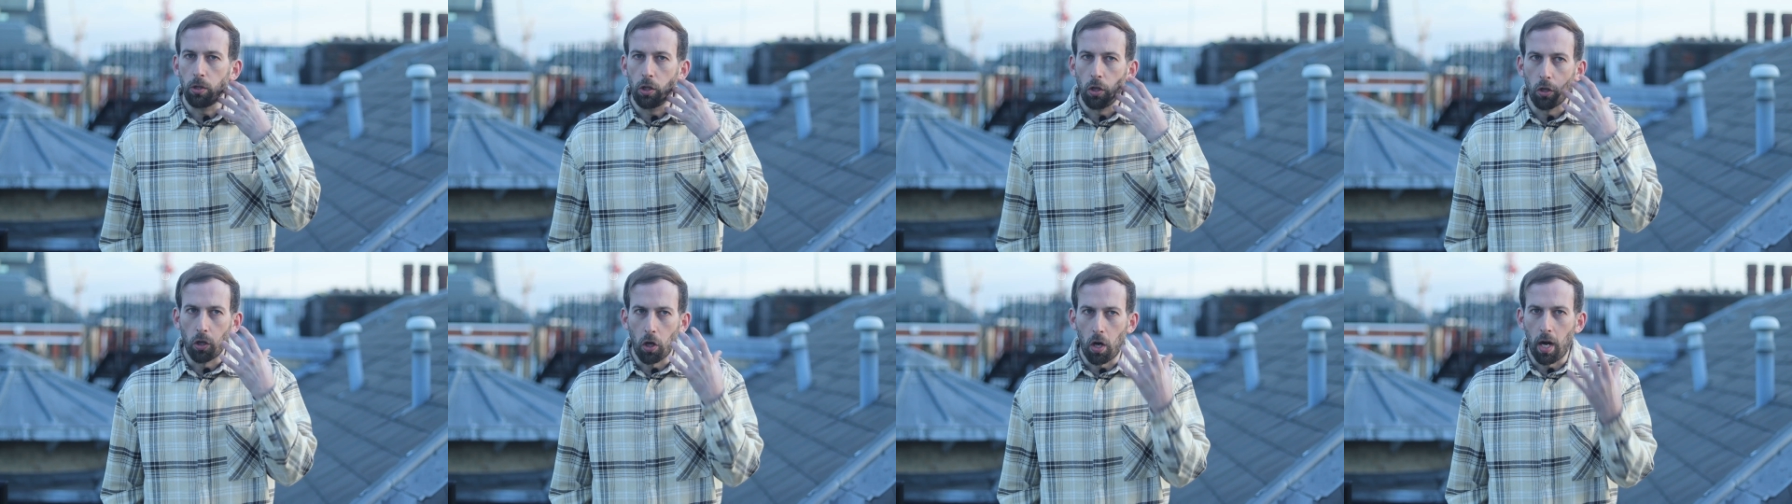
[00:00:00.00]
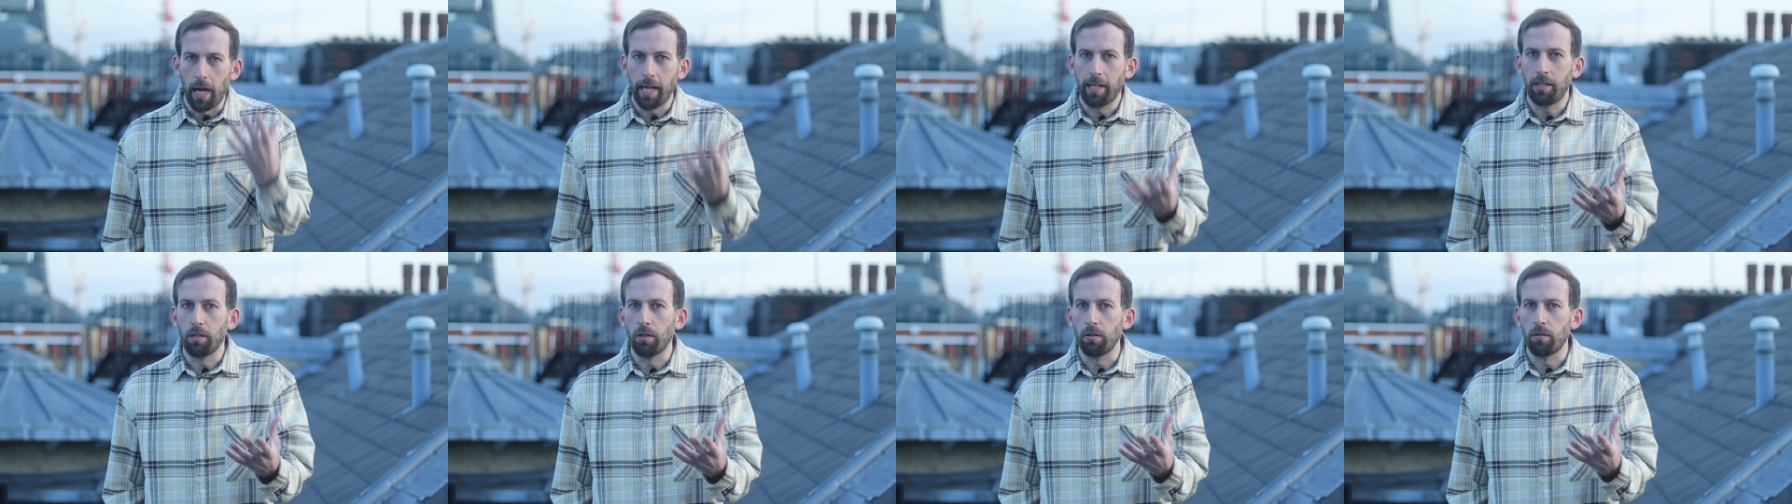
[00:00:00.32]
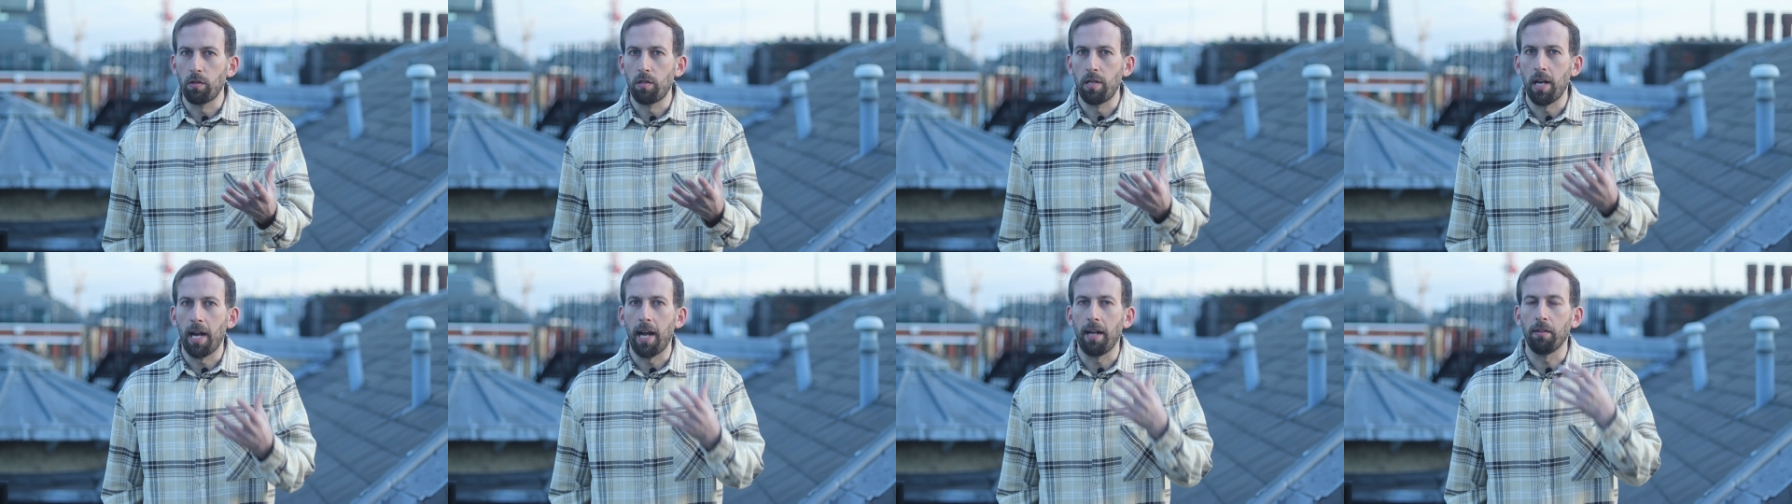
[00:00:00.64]
good eye
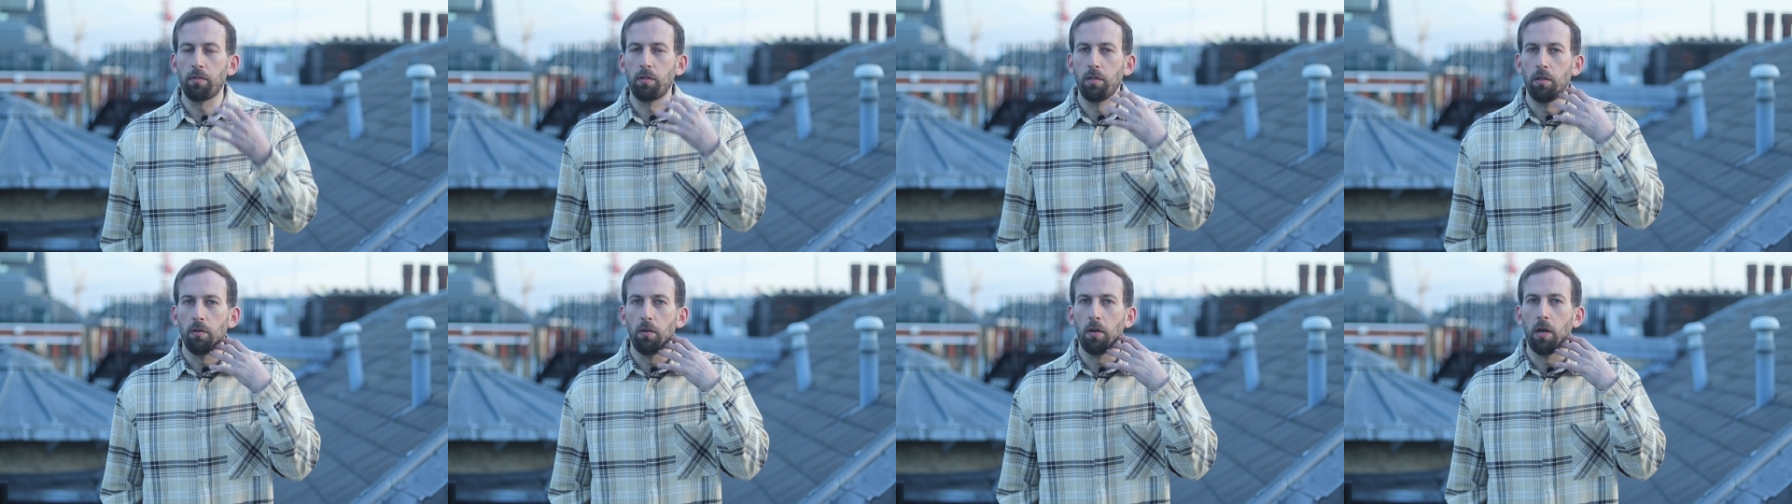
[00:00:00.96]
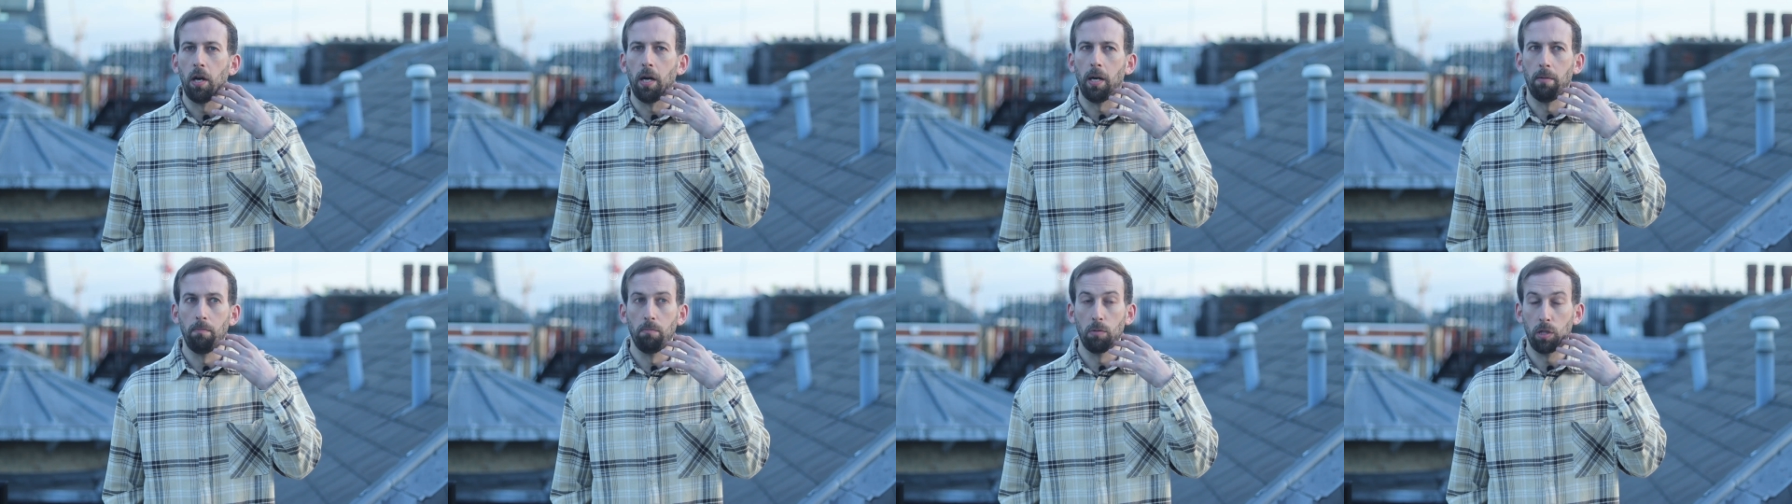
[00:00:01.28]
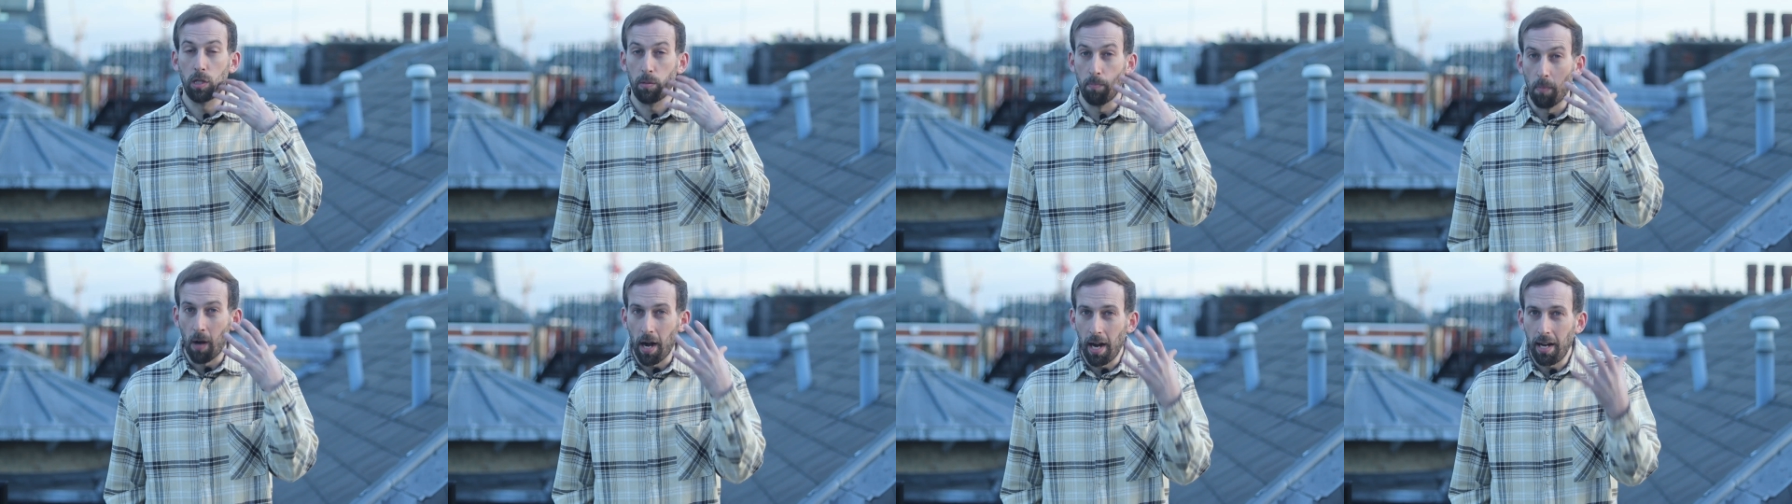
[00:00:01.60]
contact, um,
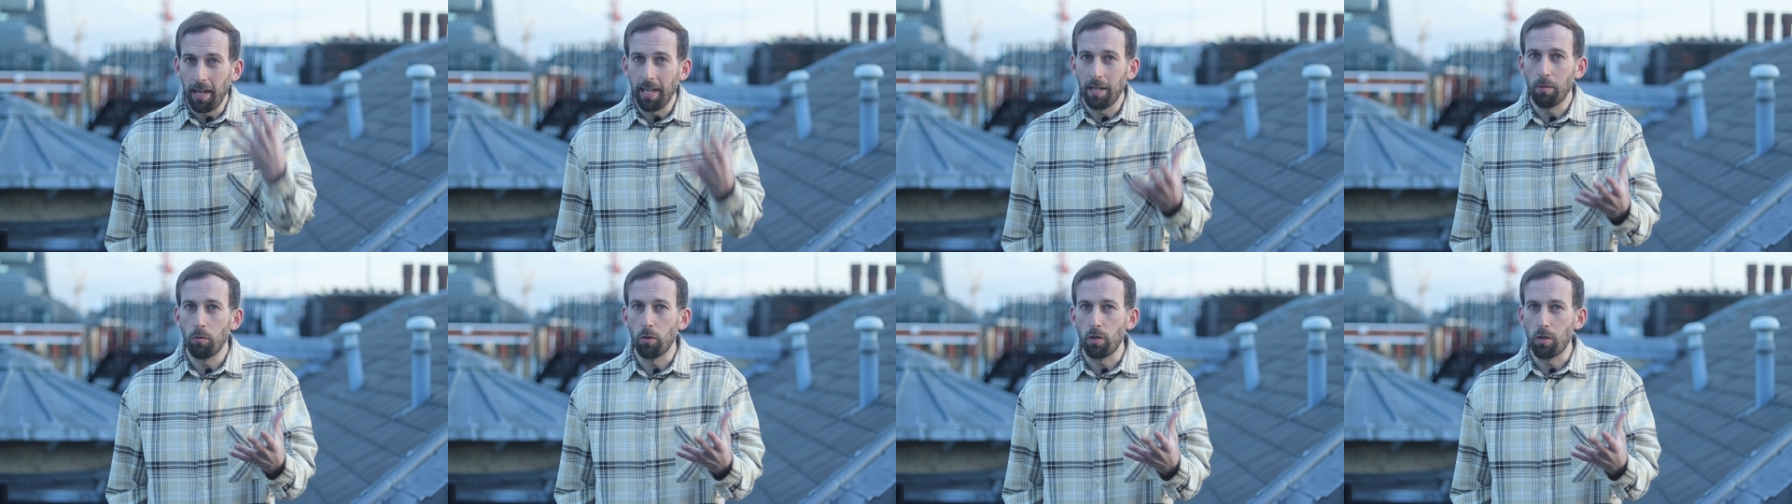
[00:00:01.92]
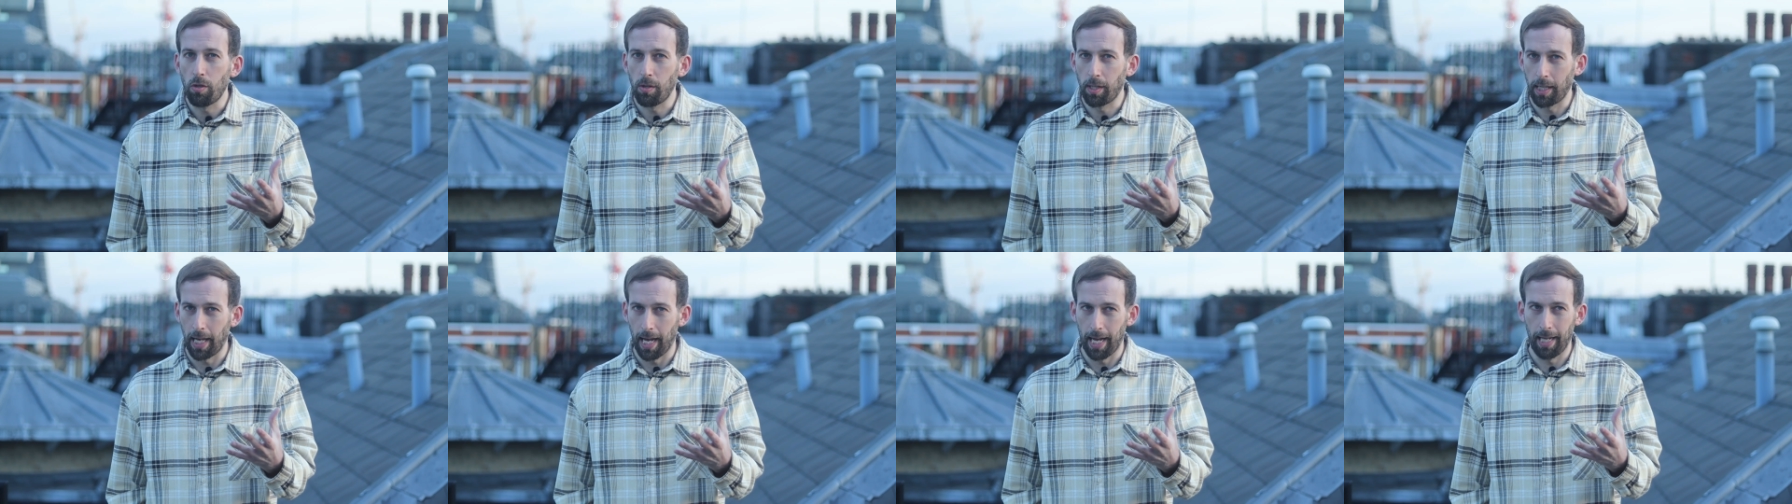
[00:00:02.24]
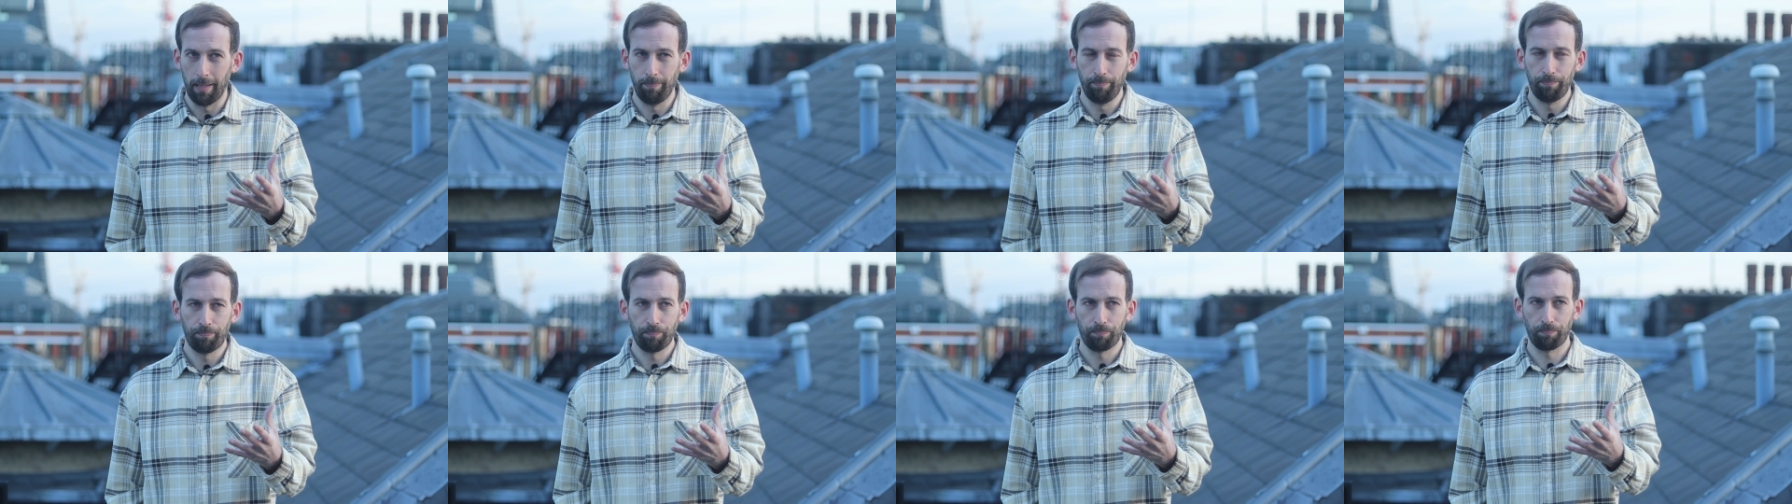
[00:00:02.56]
smiling when you
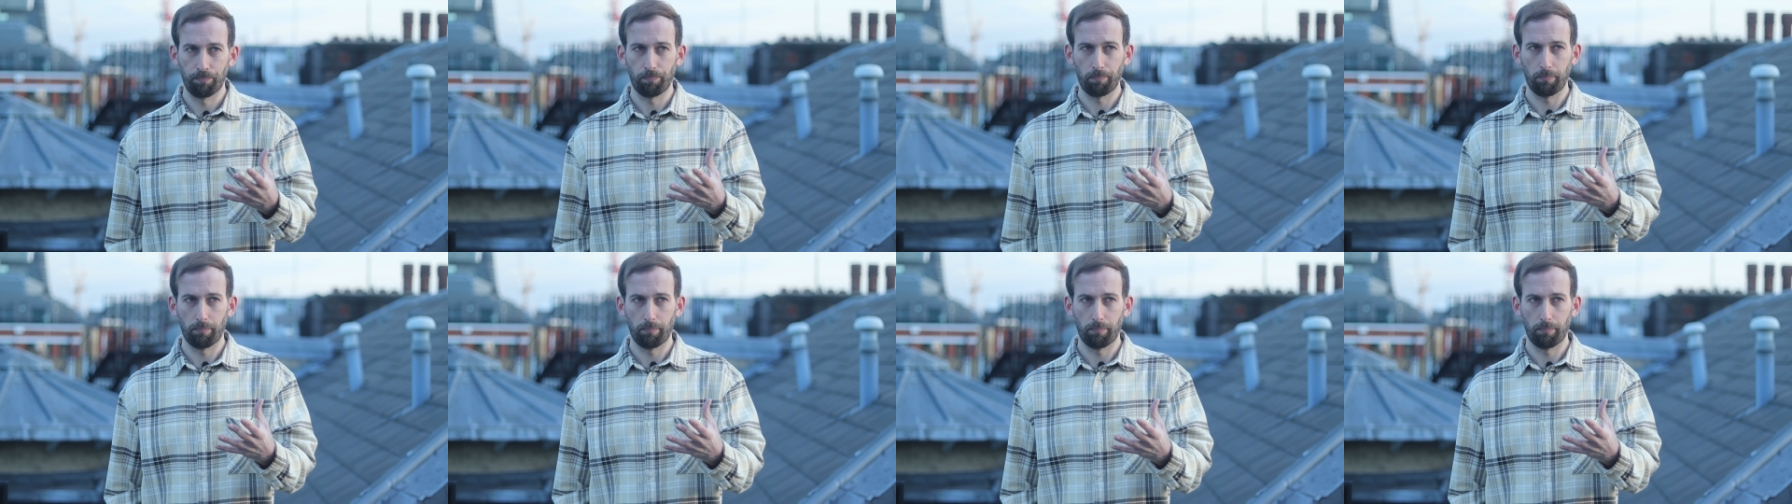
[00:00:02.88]
can,